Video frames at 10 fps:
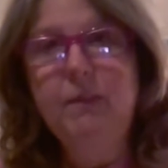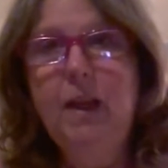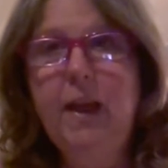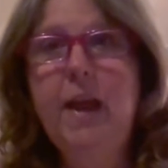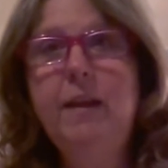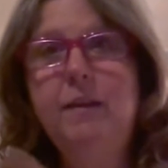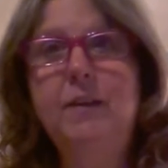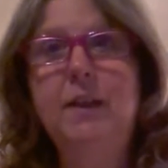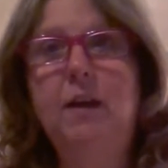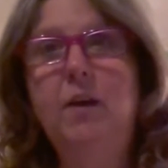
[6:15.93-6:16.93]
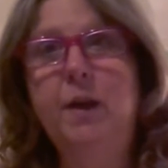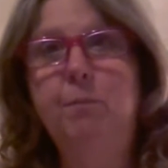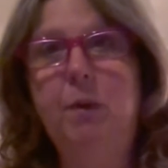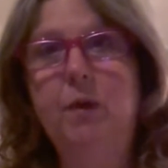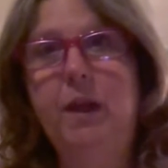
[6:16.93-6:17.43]
handling a lot of
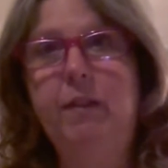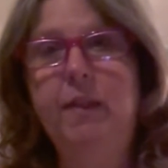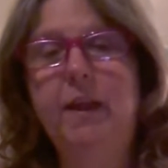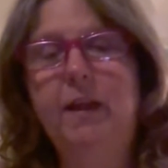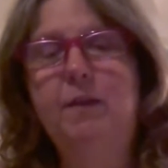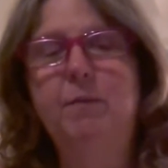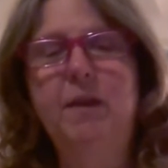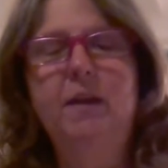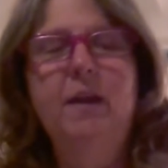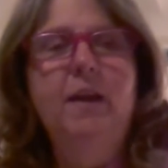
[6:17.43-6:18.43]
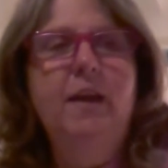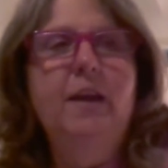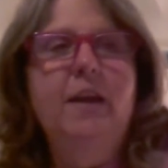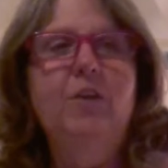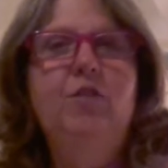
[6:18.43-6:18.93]
bulky things, but
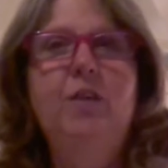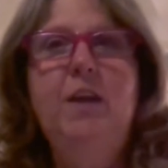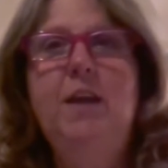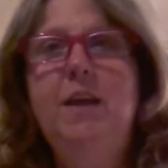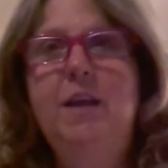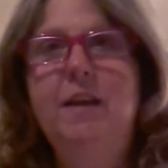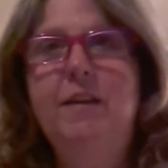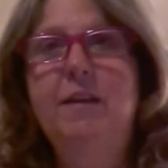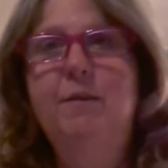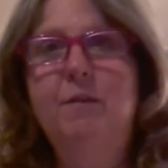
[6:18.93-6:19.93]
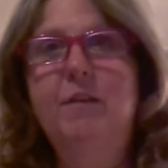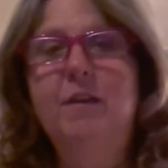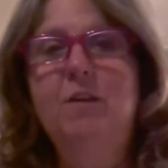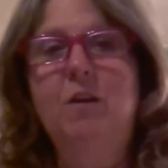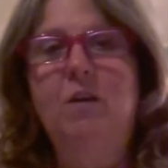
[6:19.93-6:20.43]

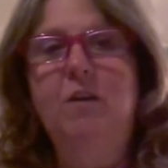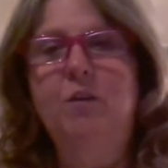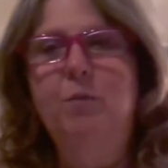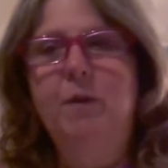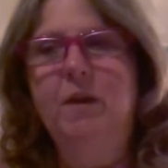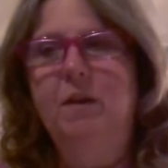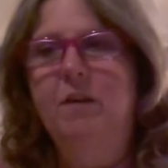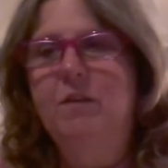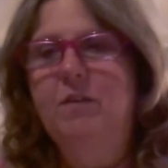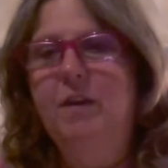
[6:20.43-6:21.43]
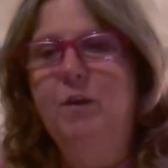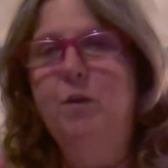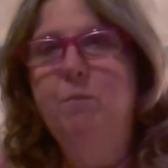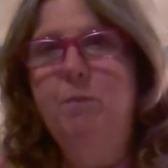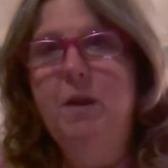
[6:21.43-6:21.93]
this Carter is bigger. So
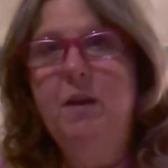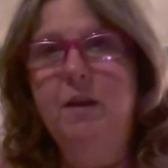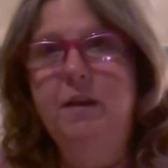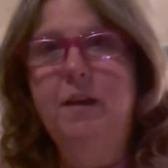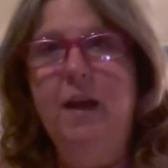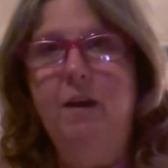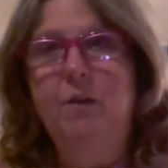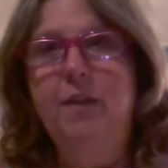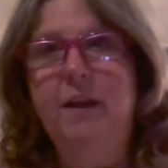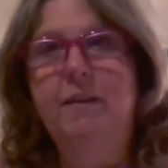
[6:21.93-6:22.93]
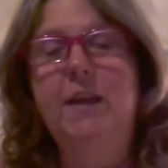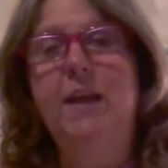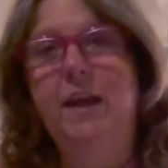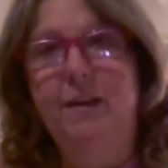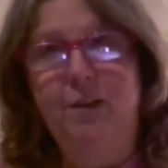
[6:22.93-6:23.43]
Ben now thinks he
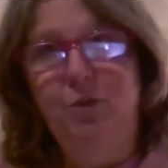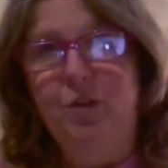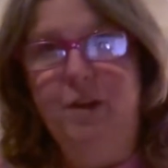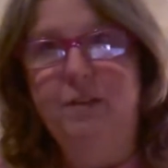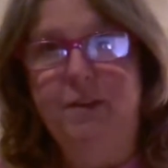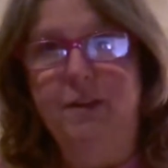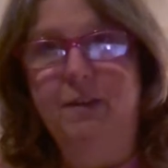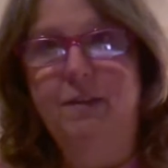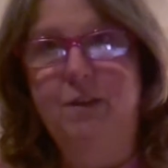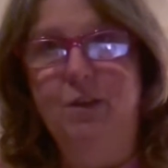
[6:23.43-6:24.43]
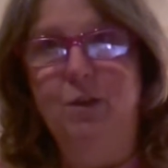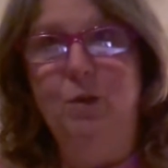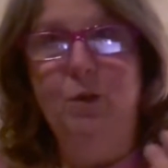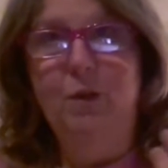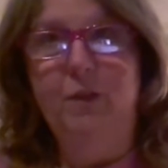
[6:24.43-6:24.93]
can't do justice
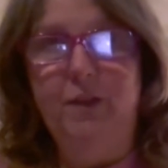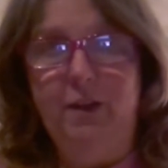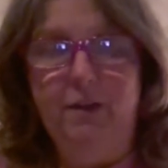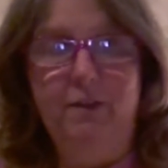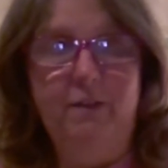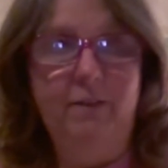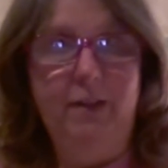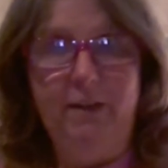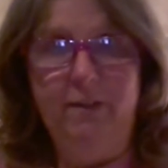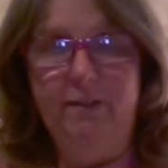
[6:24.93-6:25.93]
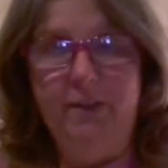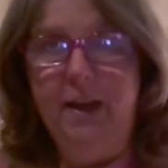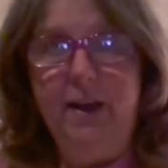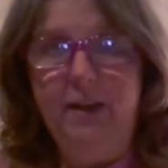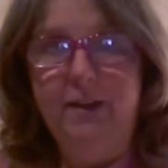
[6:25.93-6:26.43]
to this
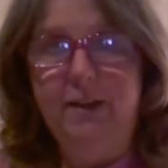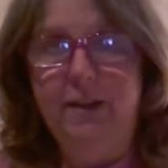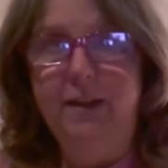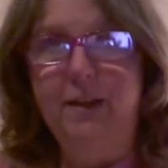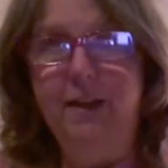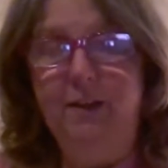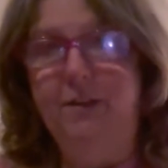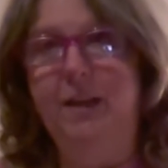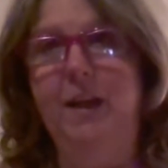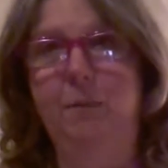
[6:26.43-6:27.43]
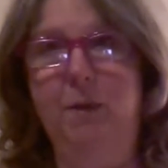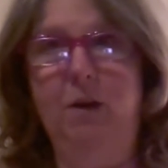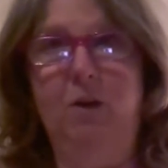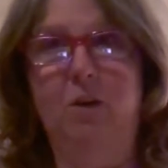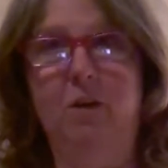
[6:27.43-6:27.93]
set unless he had a
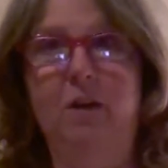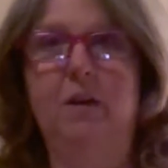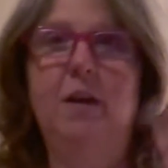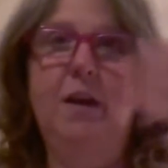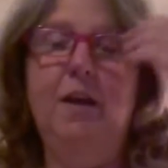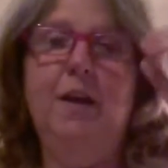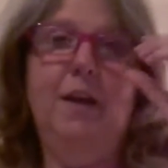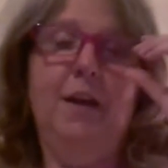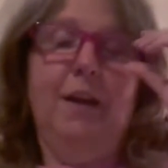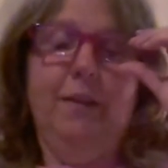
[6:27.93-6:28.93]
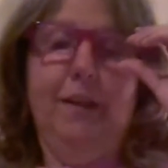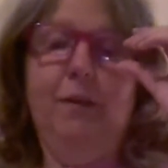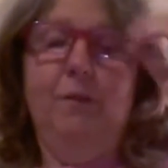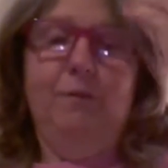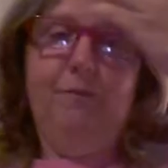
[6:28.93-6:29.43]
bigger Carter.
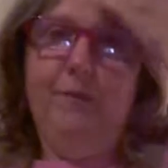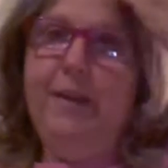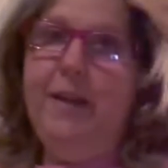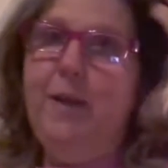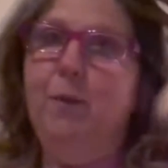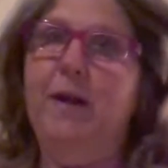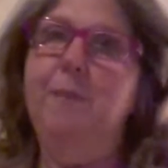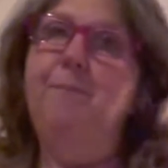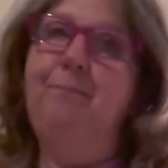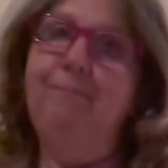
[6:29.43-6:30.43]
So anyway,